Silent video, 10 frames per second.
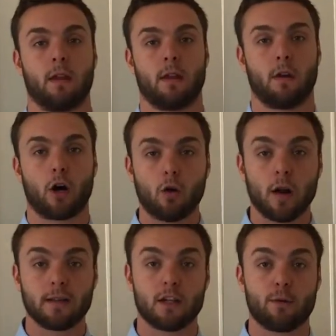Now the whole
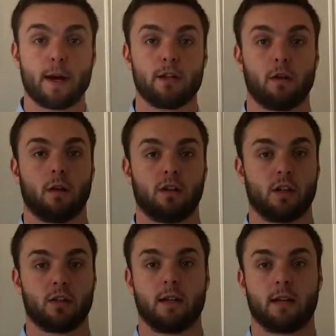idea about doing
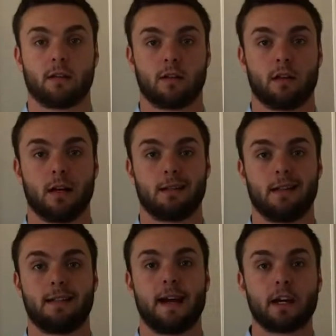such an exercise
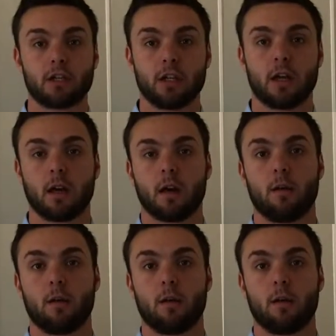is to actually